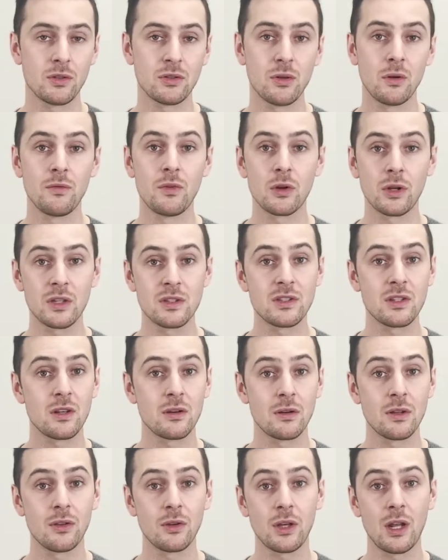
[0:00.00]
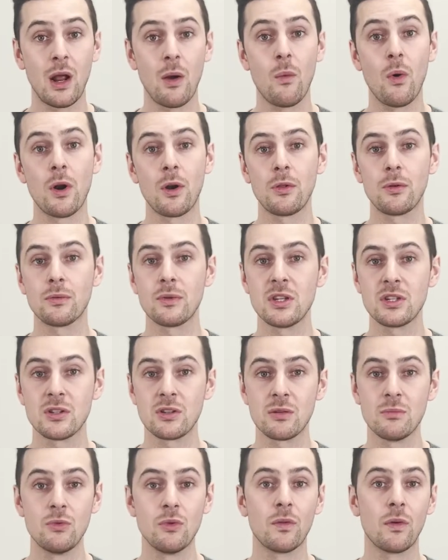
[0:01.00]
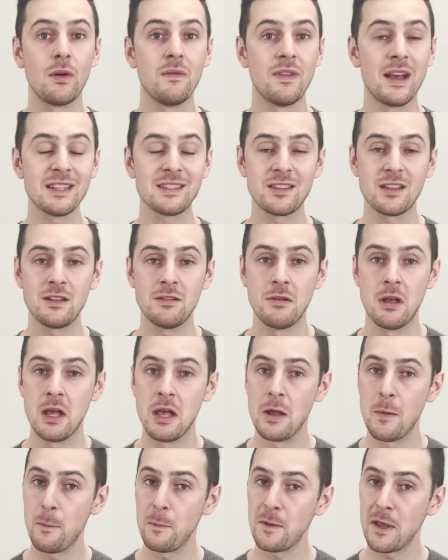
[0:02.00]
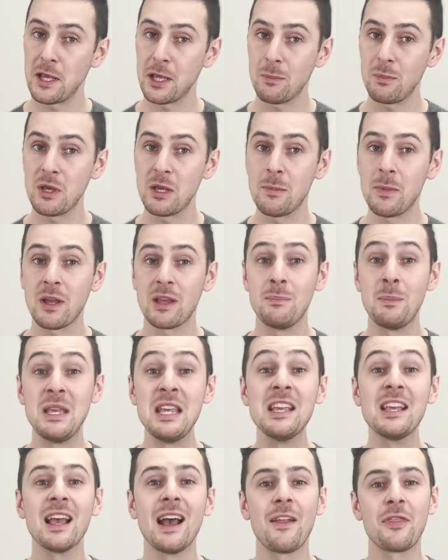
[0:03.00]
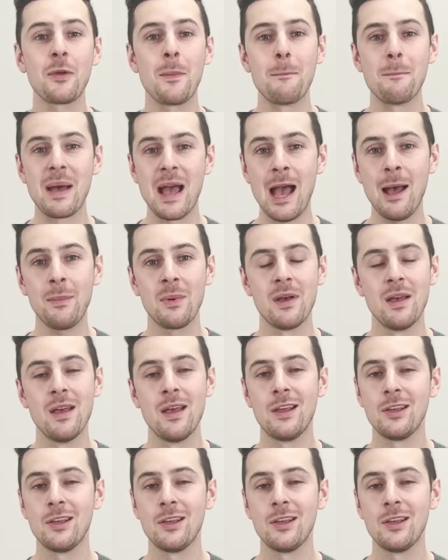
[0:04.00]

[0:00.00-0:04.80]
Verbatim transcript: So if you're considering looking at Waterloo Region to move or invest in, Take a peek at the map.